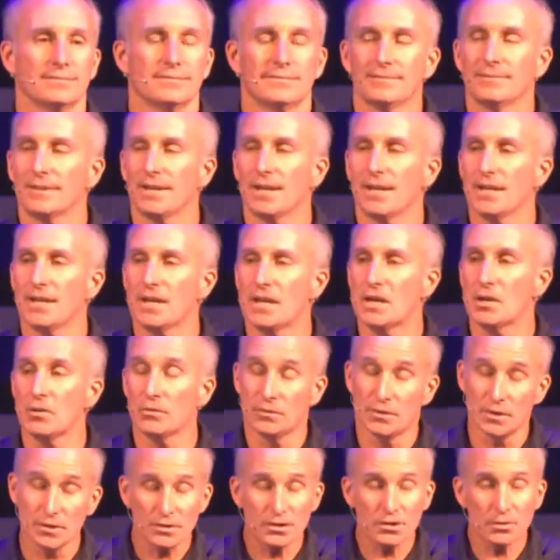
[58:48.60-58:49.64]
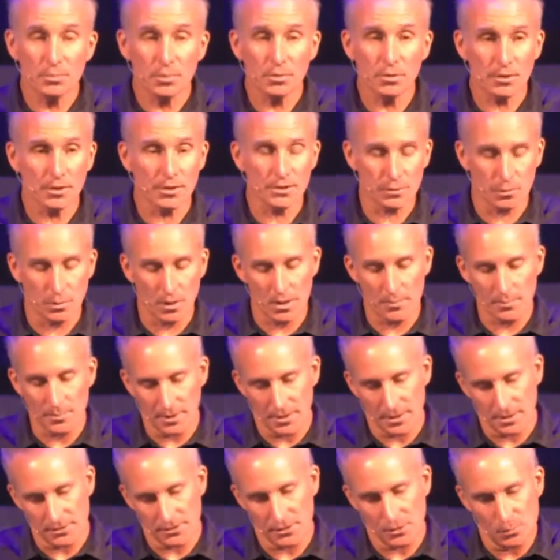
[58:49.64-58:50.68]
Okay? He'll discipline us. Why?
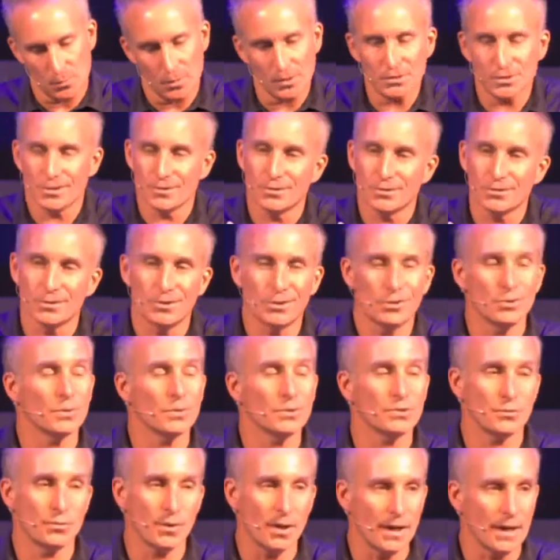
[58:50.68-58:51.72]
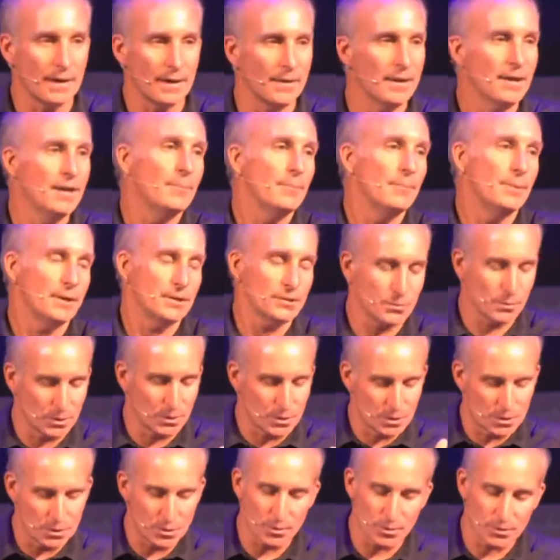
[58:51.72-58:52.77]
Because He wants us to do what's right. Because when
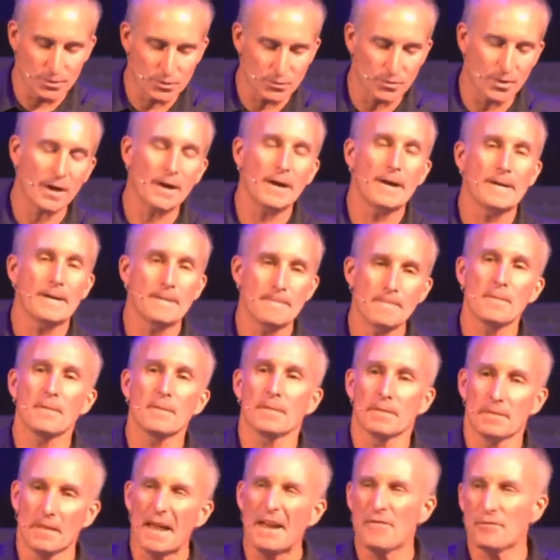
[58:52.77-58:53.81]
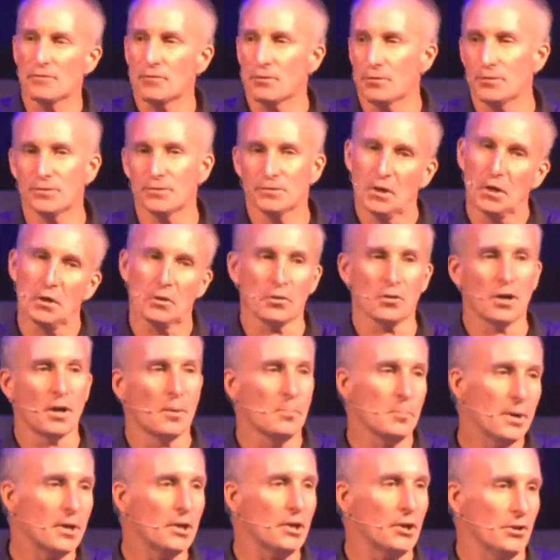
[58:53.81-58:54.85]
you do what's right, life turns out a
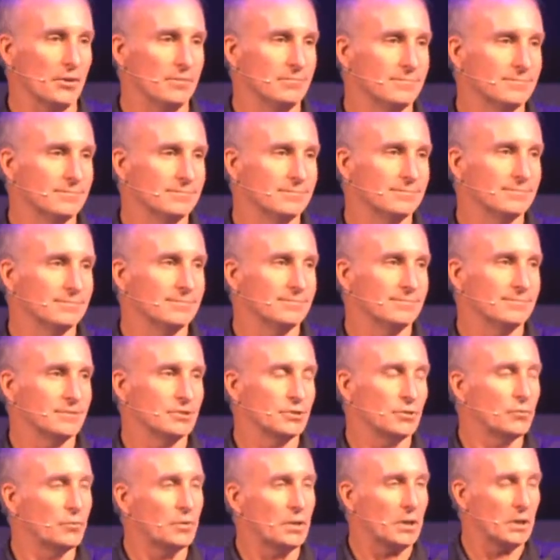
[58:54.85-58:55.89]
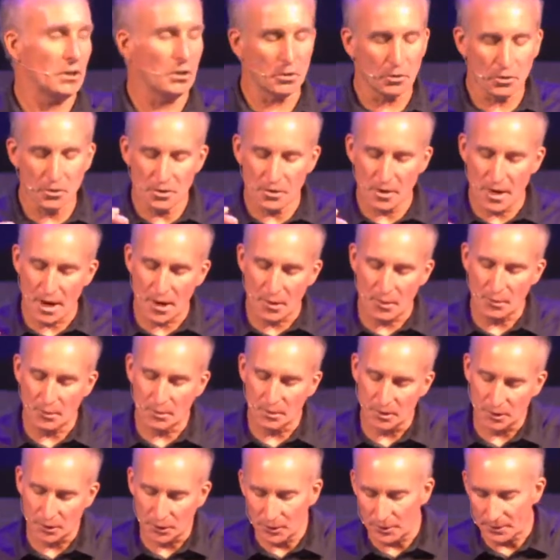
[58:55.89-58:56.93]
lot better. So if we can learn that
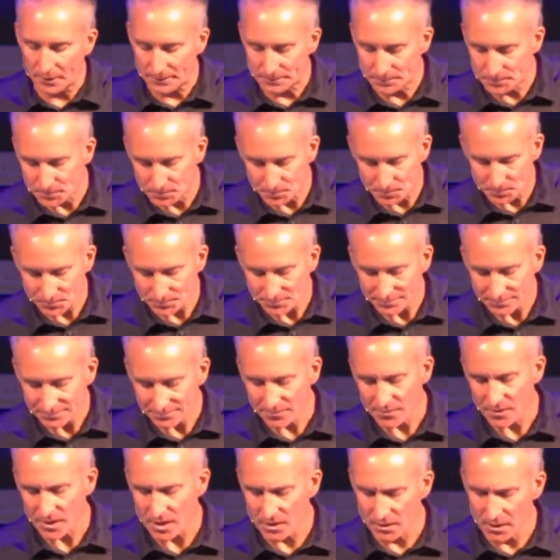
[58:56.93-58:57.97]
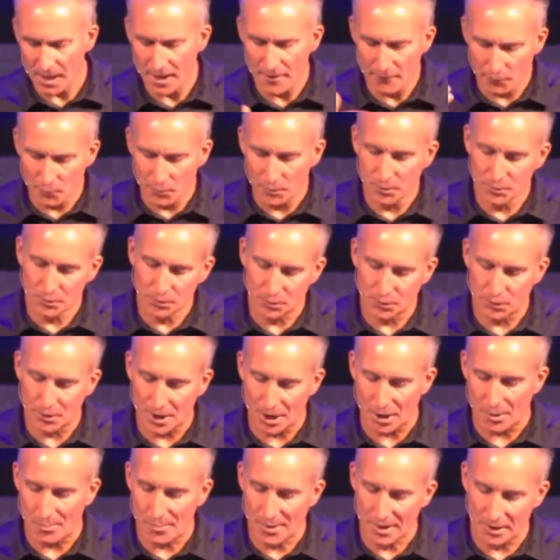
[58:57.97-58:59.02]
early on, life will turn
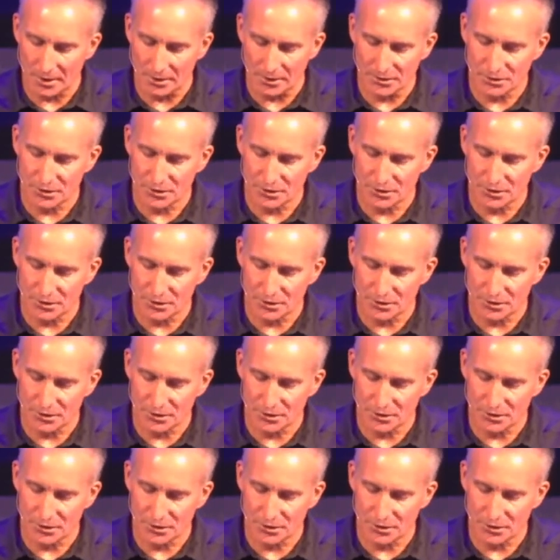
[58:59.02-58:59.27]
out better.